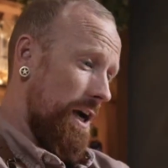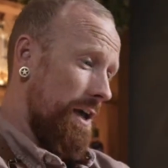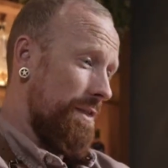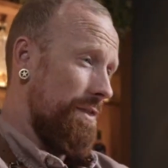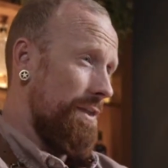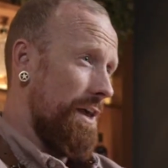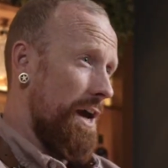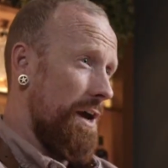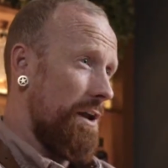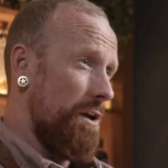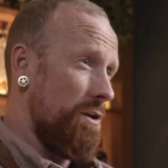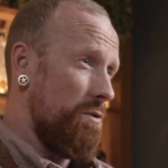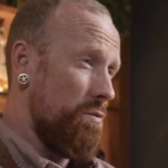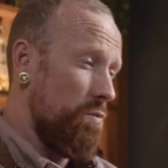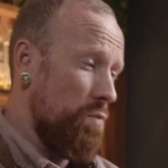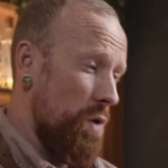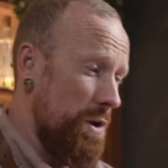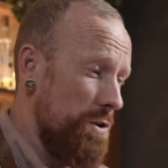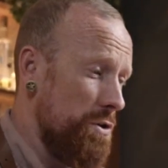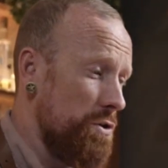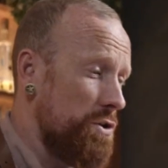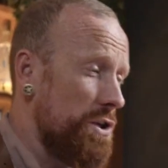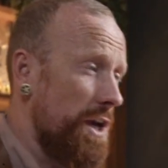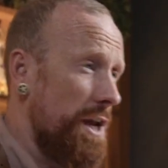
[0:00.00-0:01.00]
and then
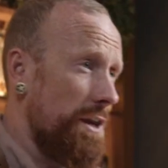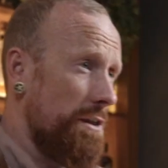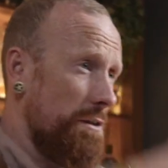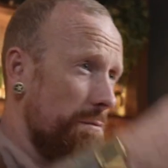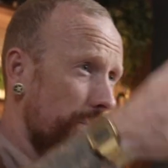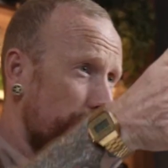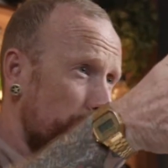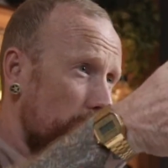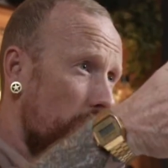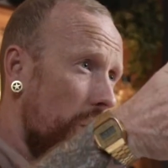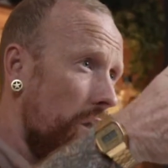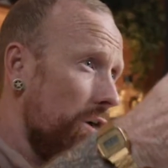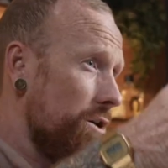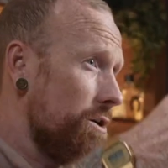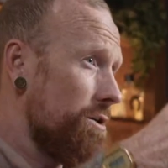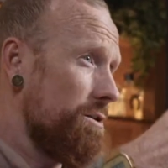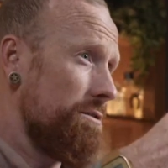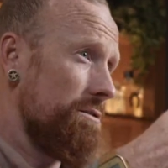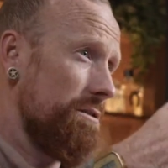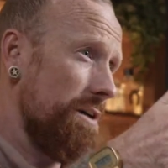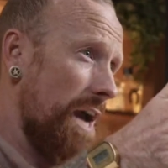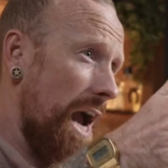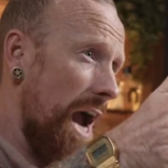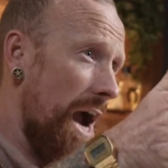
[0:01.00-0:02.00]
when you take the block
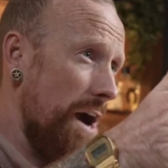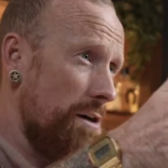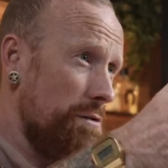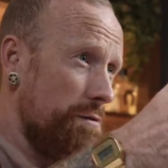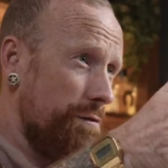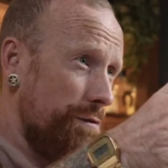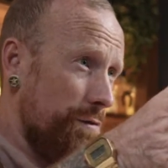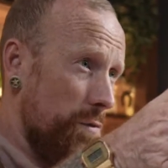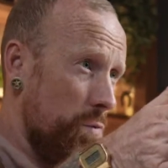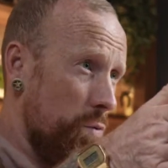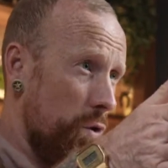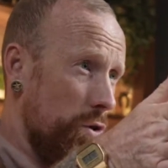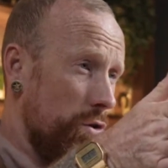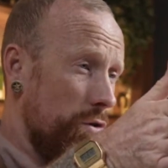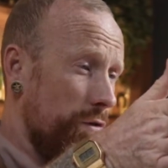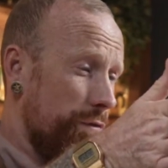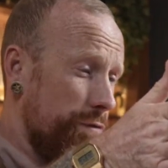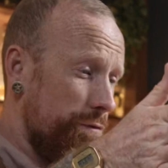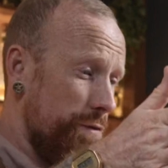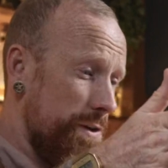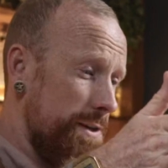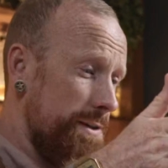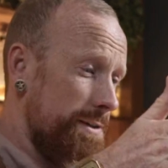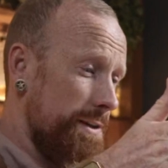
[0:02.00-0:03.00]
out from what you're
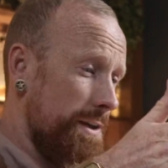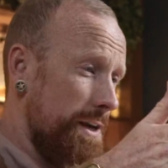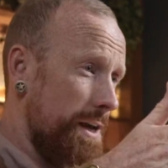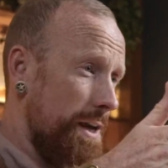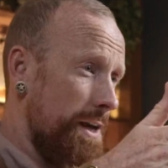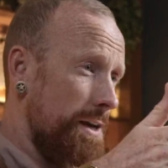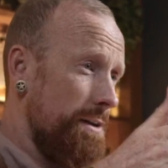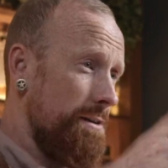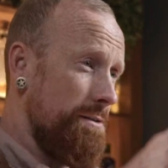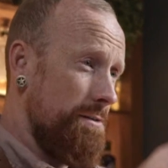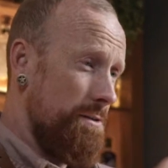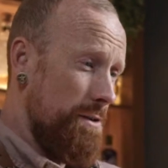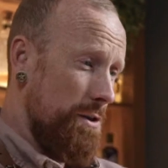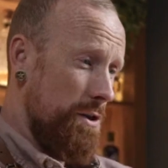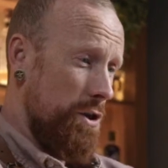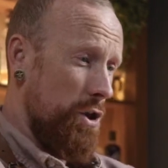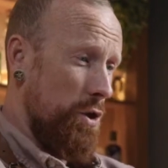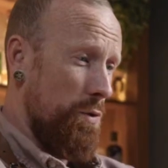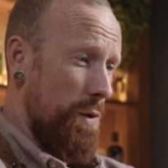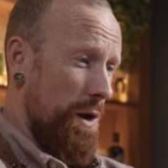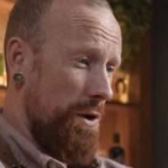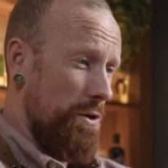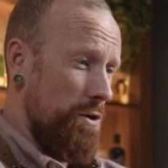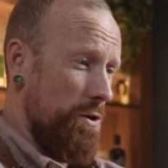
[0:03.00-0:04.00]
freezing it in,
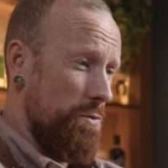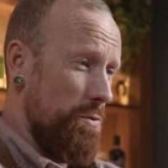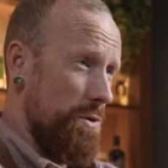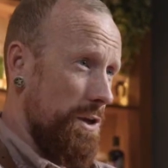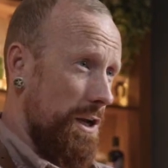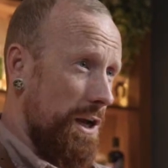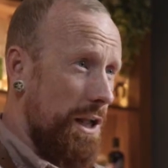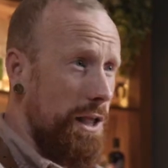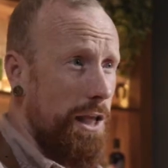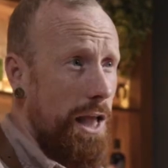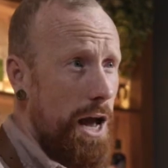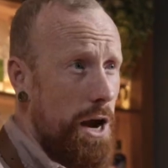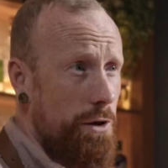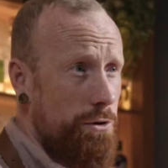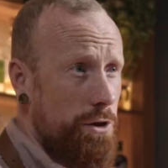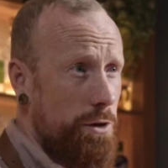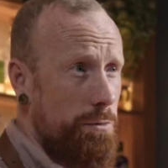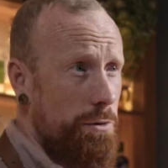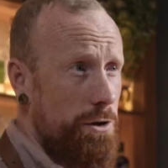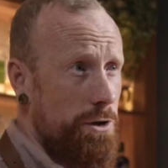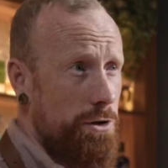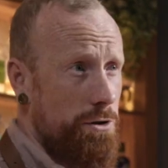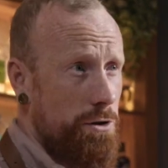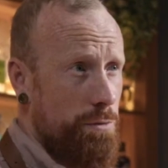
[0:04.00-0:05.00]
you end up with a cloudy
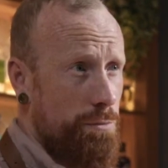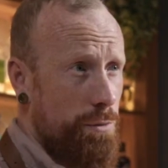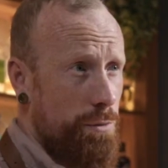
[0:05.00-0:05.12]
bit at the